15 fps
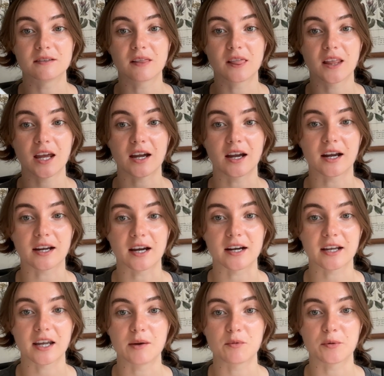yeah, I kind
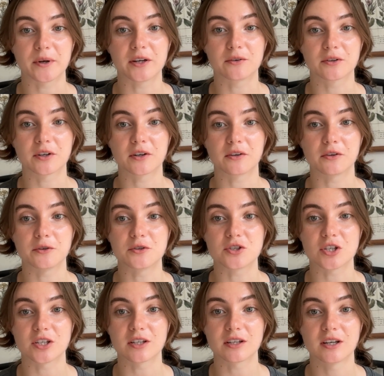of came to my own
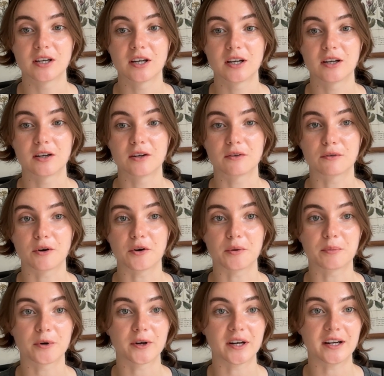conclusion, wrote a
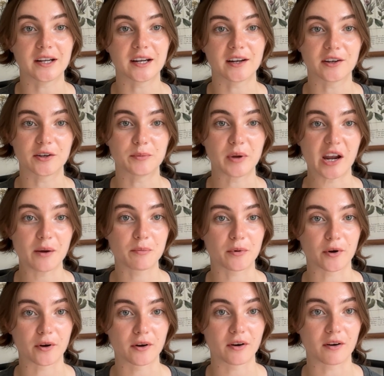pretty dang good
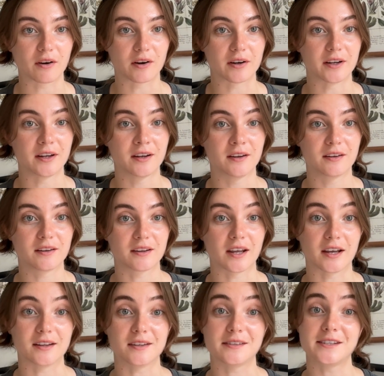paper on it
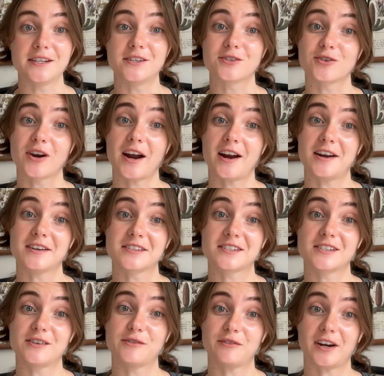that the teacher asked
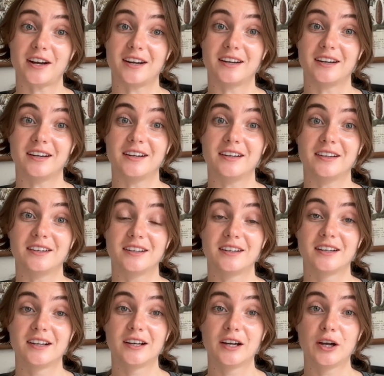if I
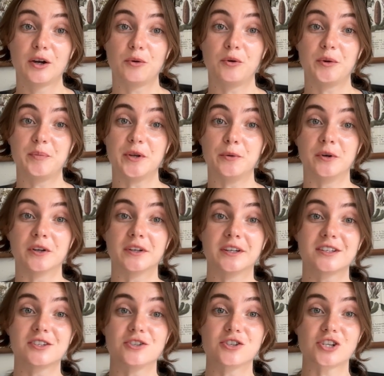would be willing
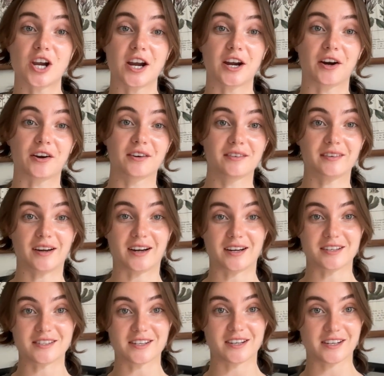to share
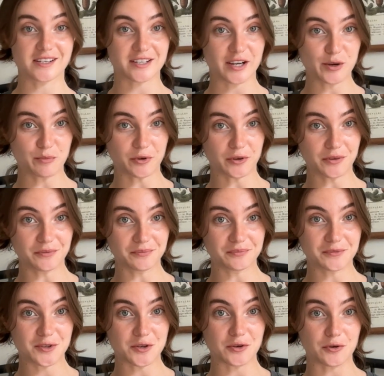as an example
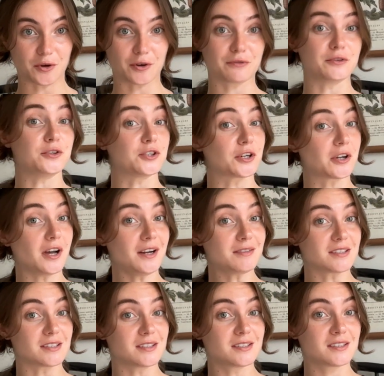to her future
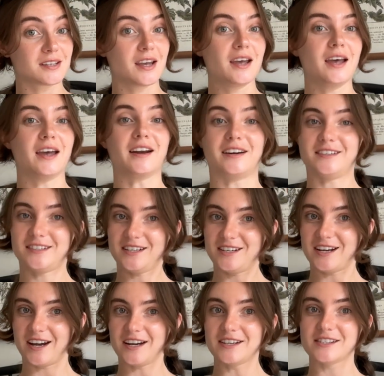classes. And I said
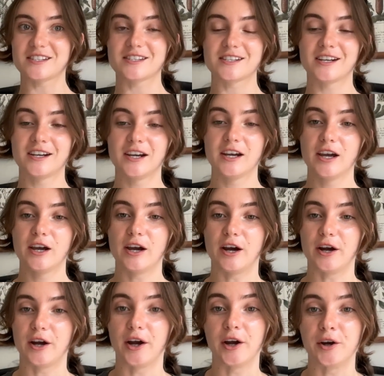yes.
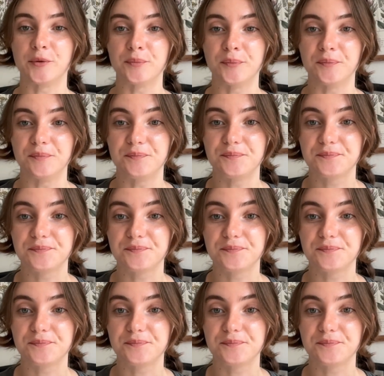Enough